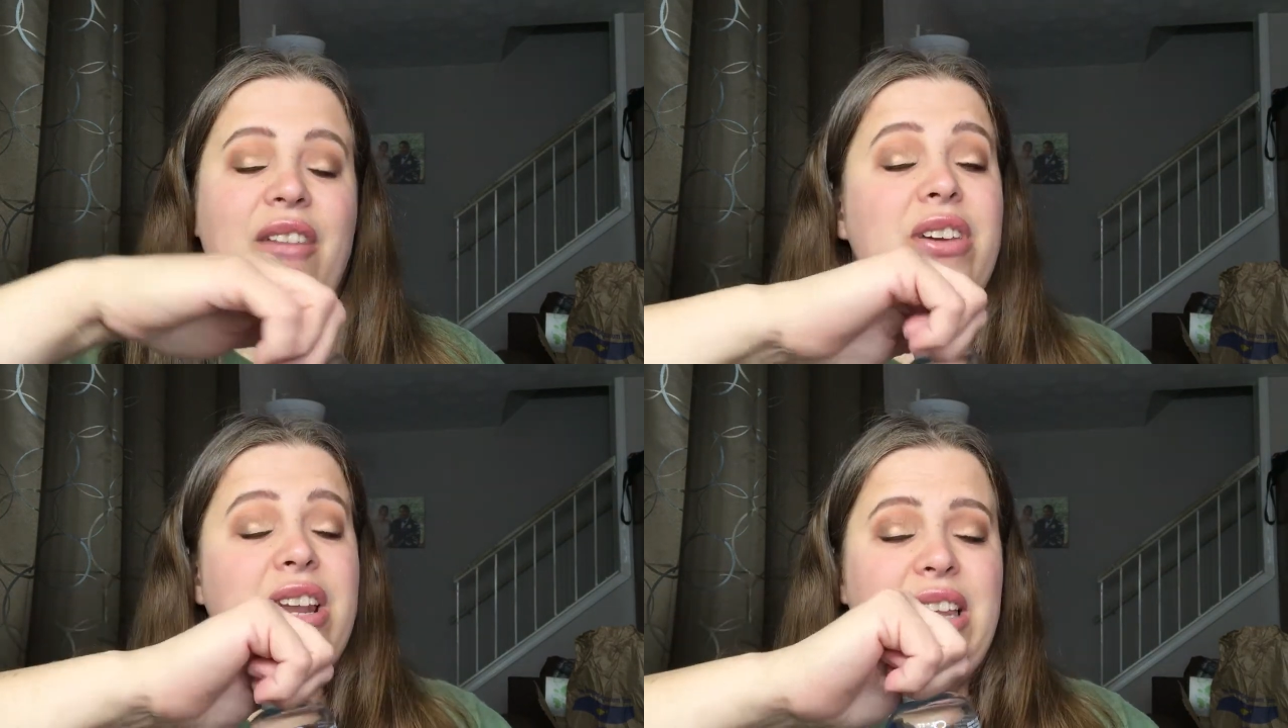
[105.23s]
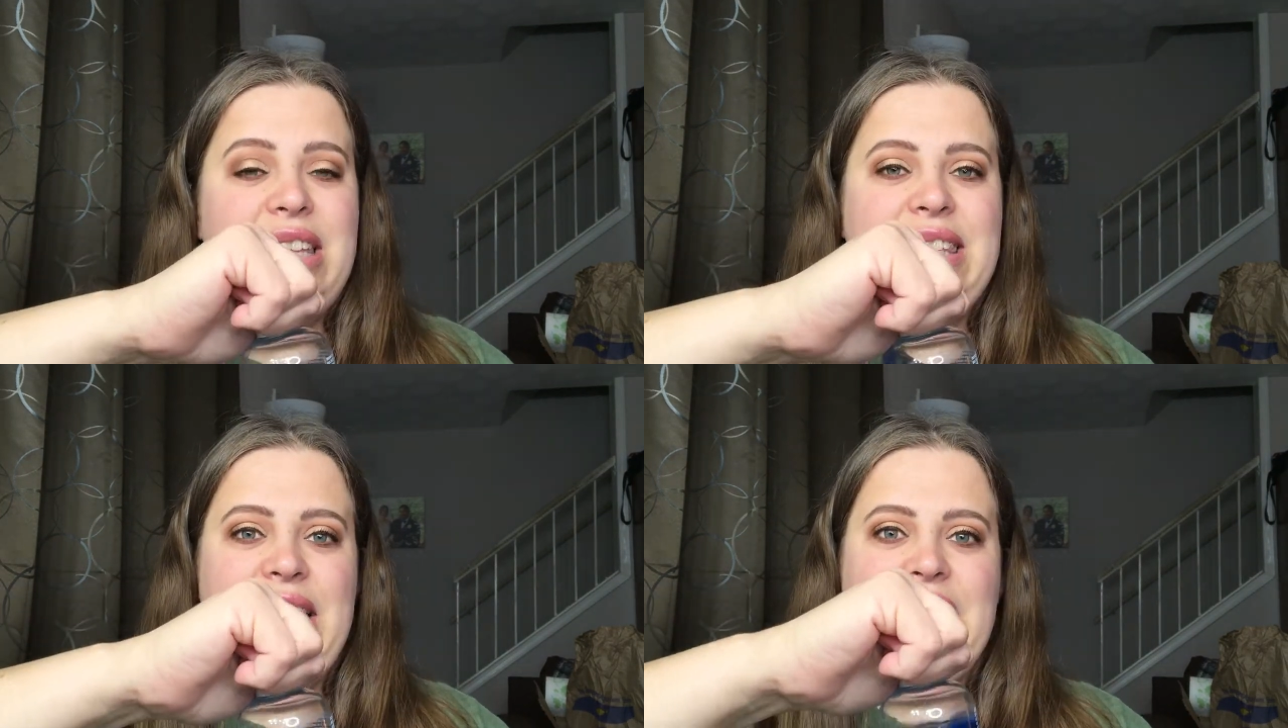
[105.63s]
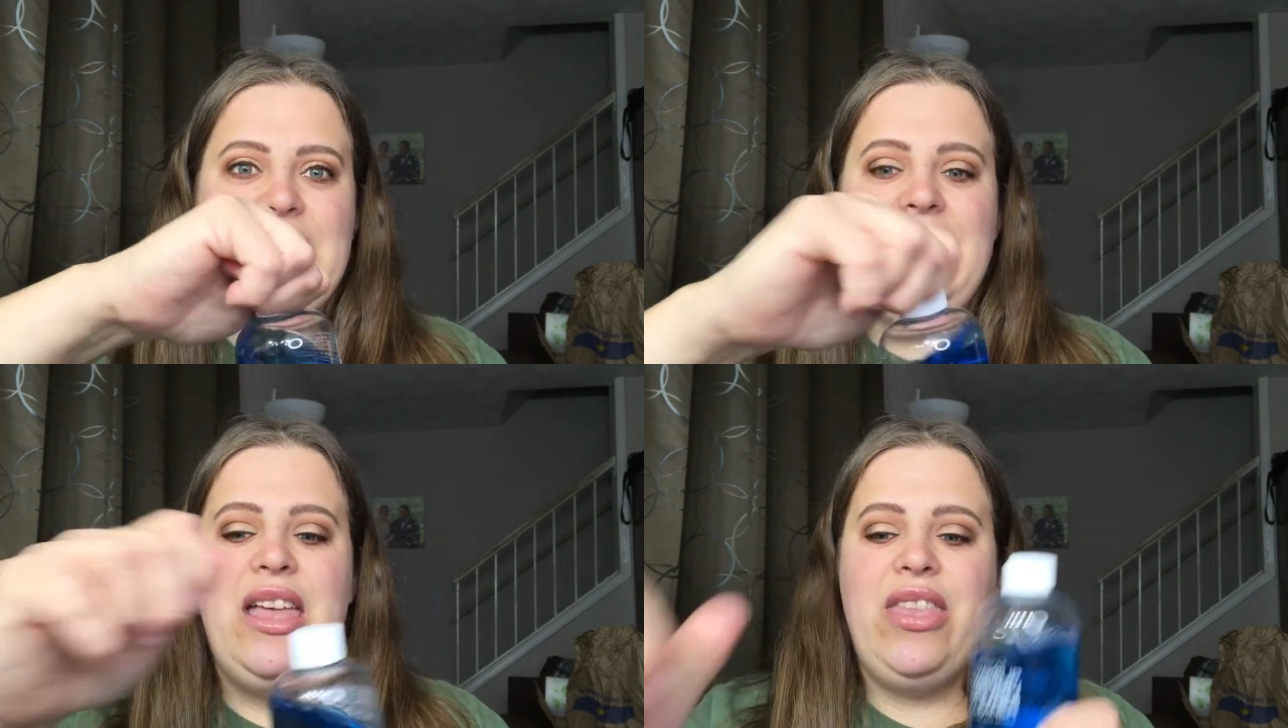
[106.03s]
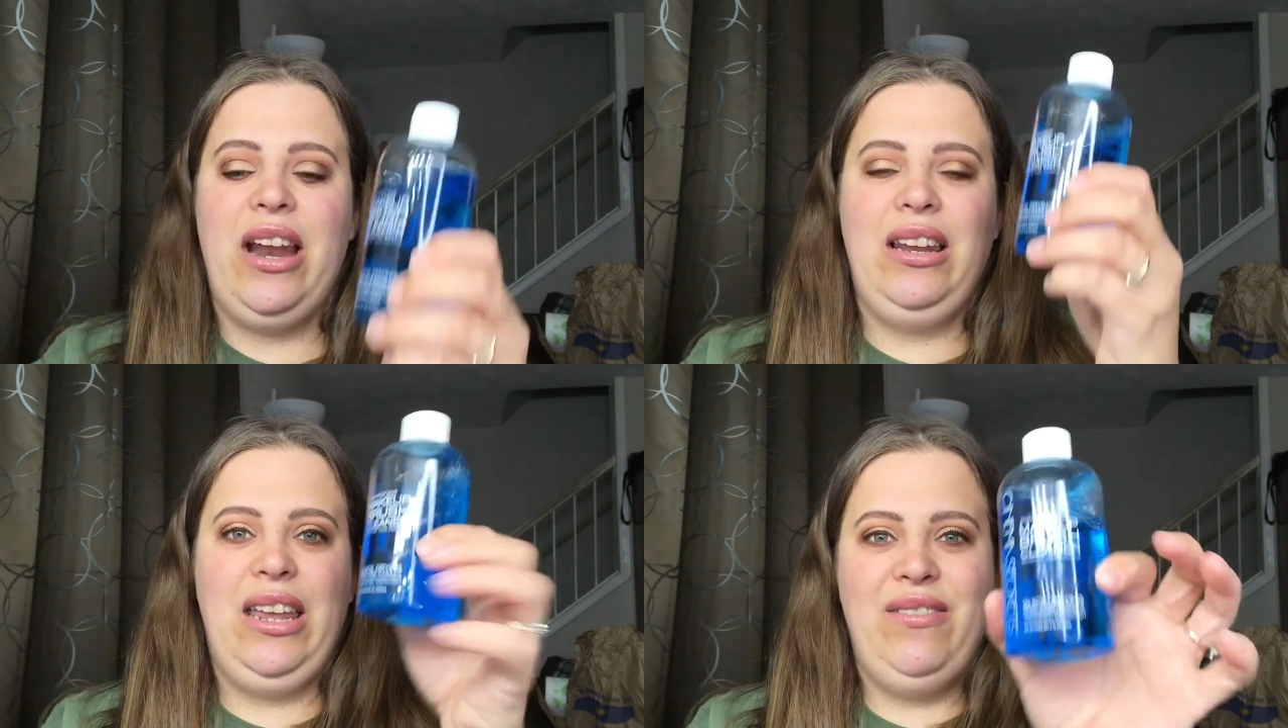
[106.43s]
a vanilla scent
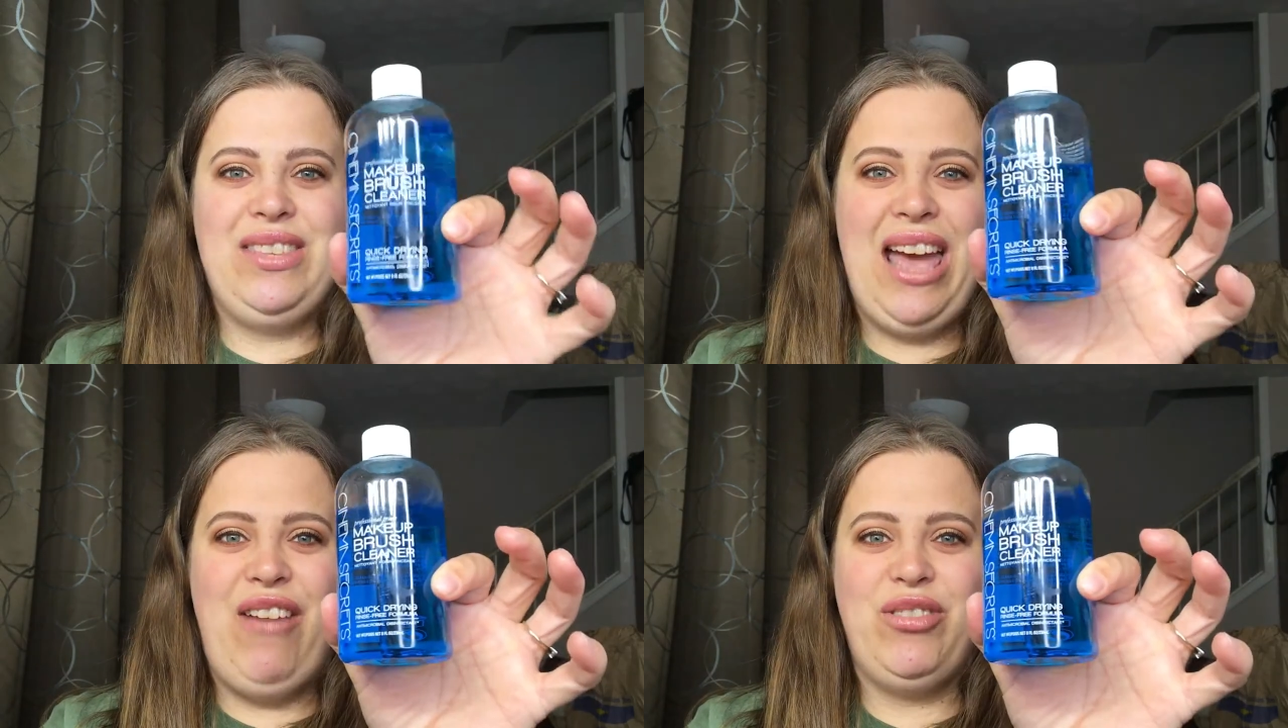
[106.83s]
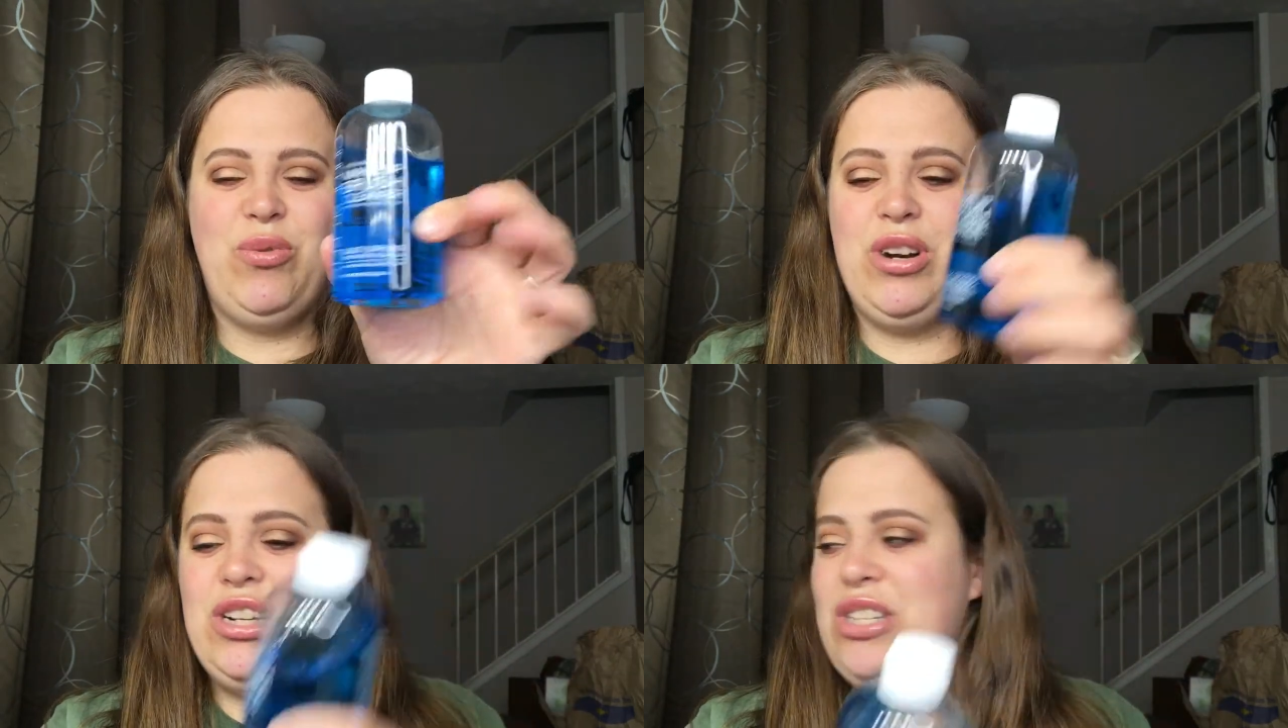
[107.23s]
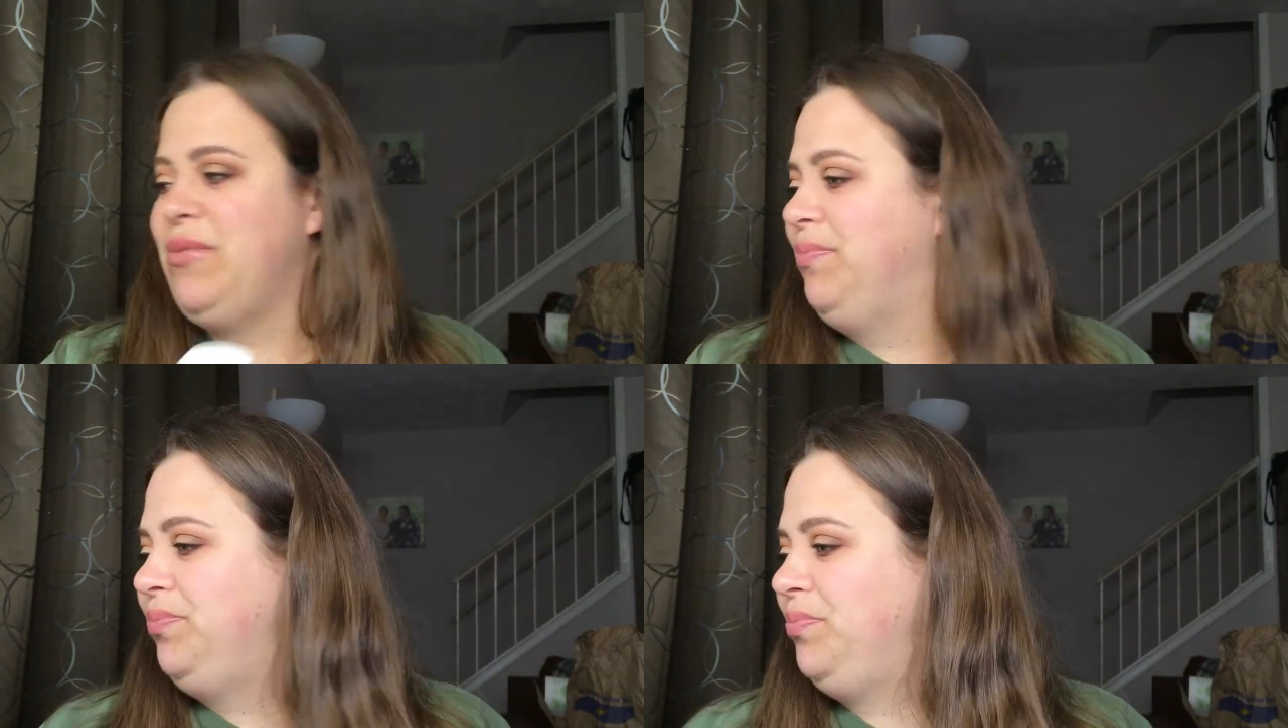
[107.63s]
that it leaves afterwards.